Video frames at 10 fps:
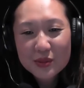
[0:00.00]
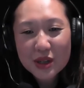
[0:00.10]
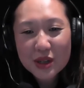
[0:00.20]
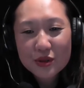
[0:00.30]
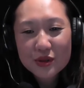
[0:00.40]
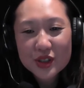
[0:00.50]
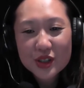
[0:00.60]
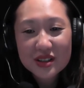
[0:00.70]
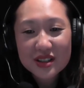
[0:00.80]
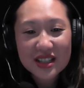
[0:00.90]
number of
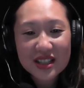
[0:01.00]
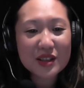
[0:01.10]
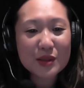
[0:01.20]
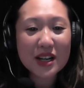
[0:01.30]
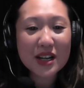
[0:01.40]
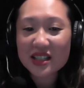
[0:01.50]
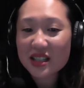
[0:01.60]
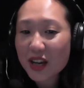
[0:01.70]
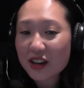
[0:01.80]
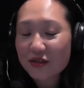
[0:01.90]
students to have to
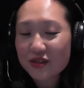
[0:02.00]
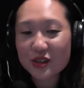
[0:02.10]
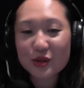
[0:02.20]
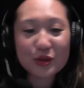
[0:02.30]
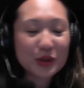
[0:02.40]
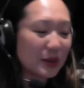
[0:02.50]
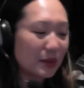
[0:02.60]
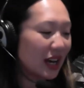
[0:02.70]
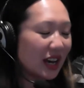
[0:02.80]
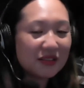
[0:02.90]
participate for a school to be
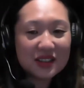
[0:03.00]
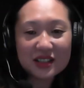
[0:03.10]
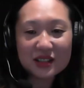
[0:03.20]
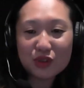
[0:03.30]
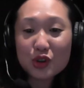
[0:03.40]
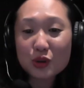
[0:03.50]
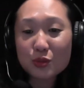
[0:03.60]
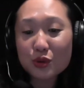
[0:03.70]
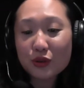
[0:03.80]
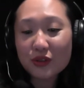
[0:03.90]
part of this
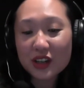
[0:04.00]
future-proofing